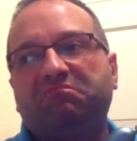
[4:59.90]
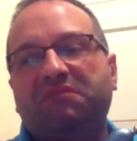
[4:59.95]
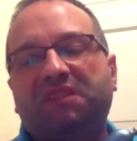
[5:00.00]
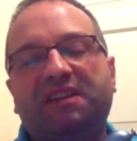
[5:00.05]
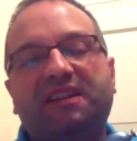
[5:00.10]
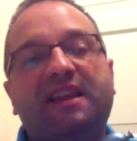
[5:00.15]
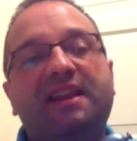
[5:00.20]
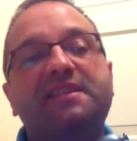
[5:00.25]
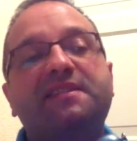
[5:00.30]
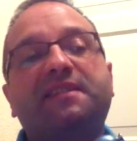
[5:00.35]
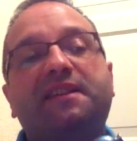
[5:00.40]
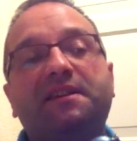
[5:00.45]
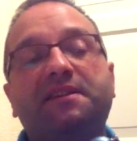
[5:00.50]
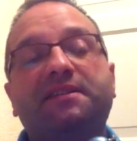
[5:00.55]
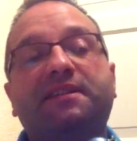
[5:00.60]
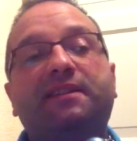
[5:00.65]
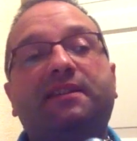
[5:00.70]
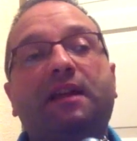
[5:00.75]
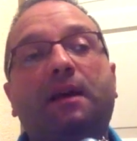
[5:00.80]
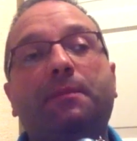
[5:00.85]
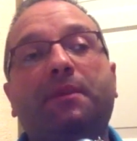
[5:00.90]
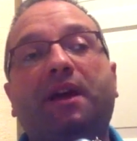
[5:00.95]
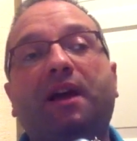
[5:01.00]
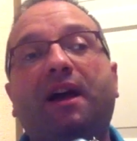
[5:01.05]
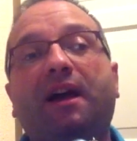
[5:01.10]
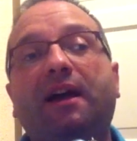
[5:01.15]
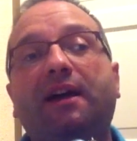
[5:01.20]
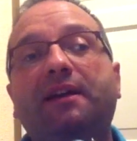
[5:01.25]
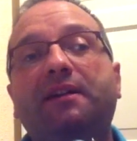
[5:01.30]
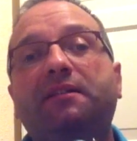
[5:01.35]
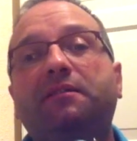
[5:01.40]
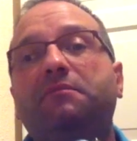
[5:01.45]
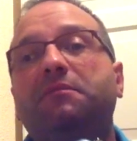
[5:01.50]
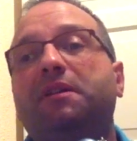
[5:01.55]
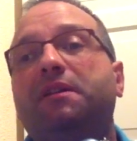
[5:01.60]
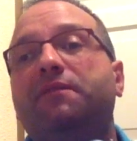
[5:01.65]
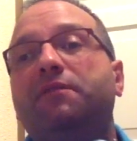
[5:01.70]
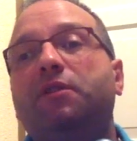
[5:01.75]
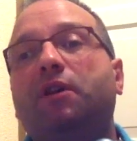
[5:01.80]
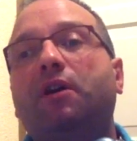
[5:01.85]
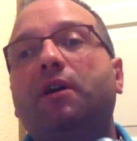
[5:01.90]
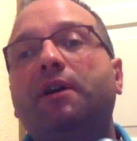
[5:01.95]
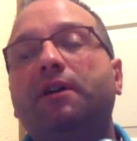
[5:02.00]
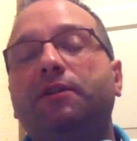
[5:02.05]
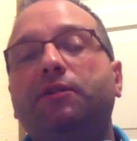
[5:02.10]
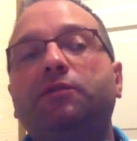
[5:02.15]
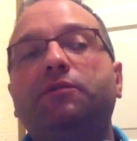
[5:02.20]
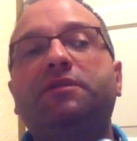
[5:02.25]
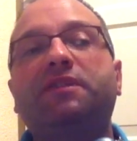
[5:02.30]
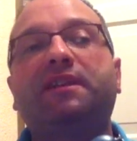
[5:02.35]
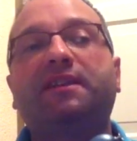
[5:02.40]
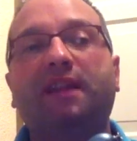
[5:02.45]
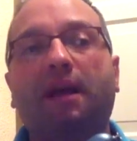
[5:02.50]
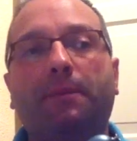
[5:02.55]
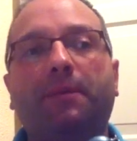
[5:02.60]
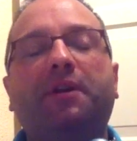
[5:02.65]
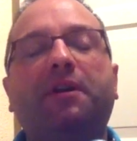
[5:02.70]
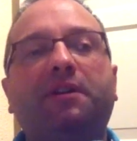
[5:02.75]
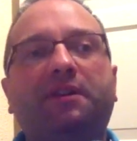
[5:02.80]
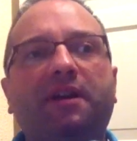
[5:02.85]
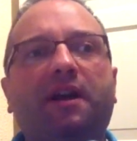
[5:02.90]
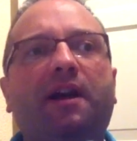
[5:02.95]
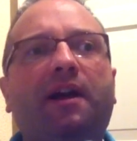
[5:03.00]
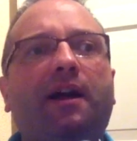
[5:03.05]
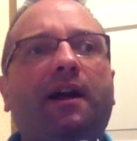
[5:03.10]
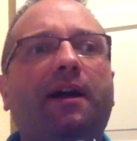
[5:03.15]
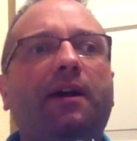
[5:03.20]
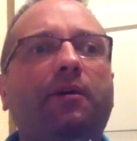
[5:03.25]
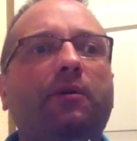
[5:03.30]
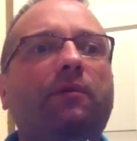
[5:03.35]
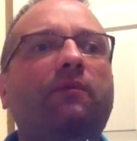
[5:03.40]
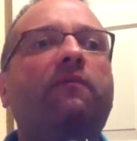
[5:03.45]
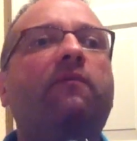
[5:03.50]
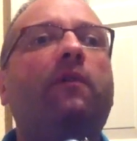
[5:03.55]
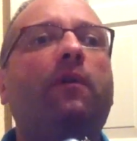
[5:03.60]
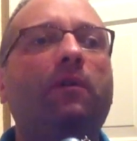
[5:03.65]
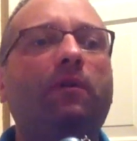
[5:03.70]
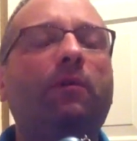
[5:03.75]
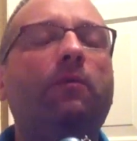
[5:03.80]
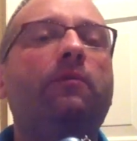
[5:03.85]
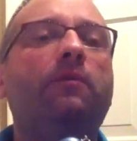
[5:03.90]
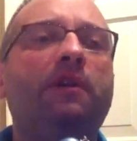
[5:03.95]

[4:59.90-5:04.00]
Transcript: that's the setup guide. If you're going to set up a guitar, I will follow